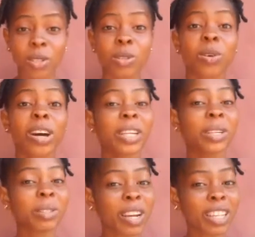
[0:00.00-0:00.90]
So, are you
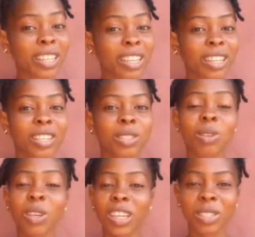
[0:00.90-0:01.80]
ready to look
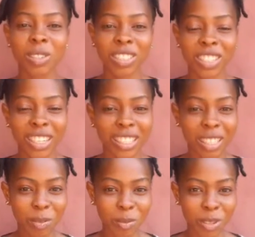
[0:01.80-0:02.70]
into the gist with